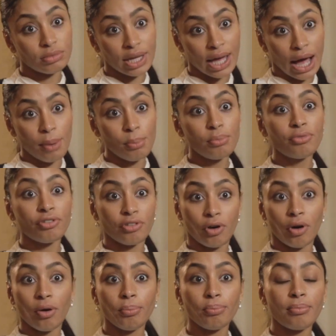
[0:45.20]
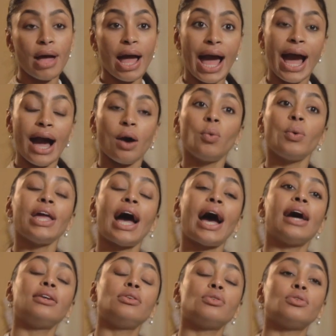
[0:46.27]
come from how we
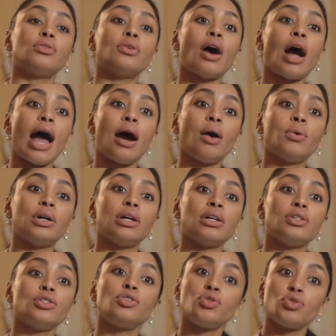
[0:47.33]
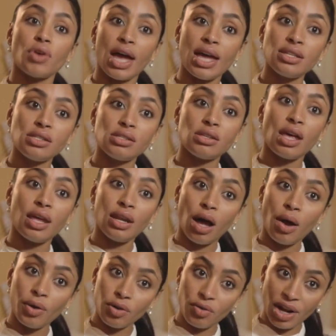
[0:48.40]
handle our stress and
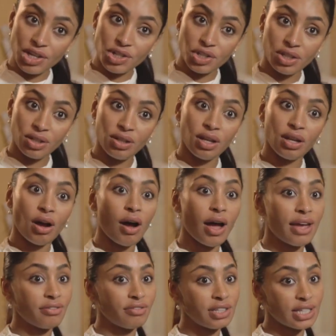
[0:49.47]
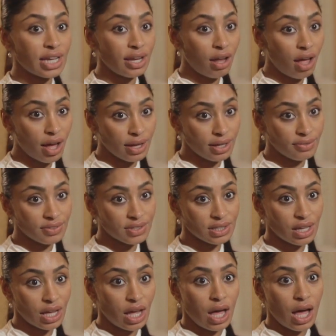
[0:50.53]
our aggression in our everyday lives.
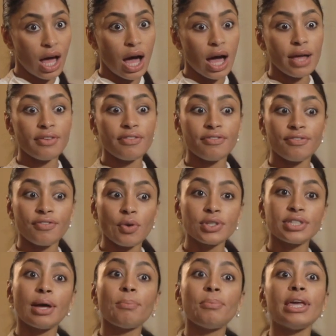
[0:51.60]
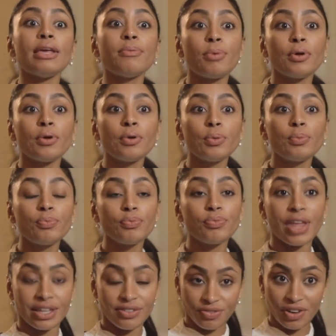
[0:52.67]
For some people,
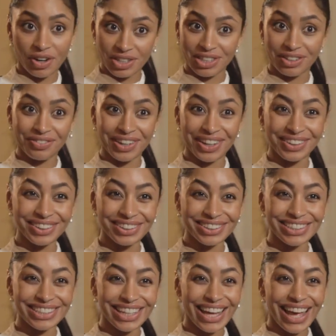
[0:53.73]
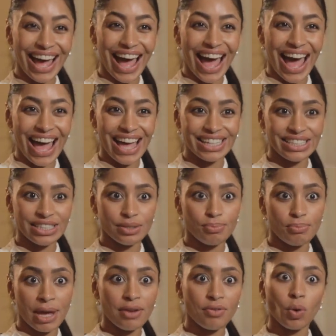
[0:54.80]
that's very difficult and
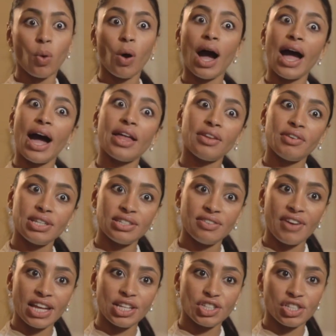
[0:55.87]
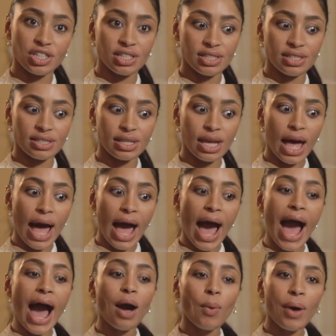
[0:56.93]
may require other interventions.
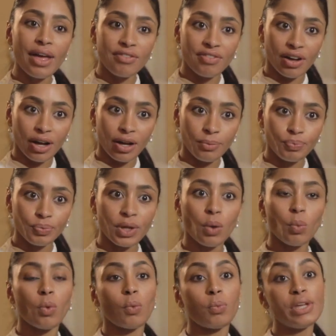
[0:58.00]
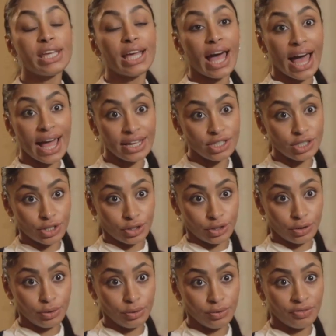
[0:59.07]
However, what we can
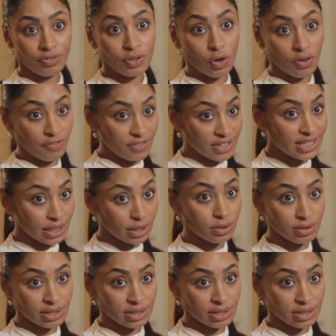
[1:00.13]
do for your physical